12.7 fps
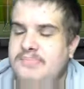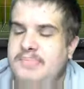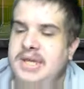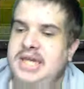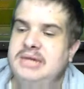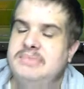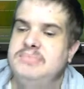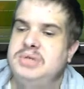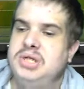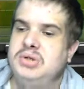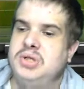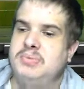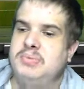beating
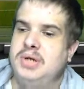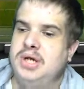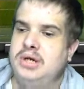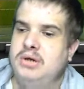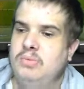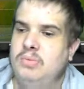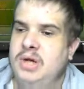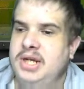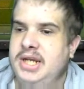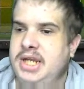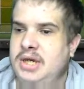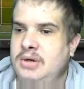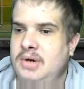Middlesbrough
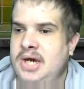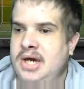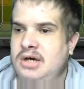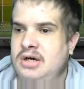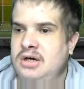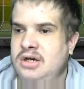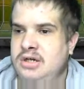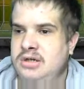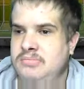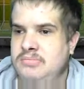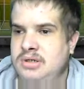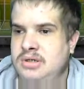1-0 at home.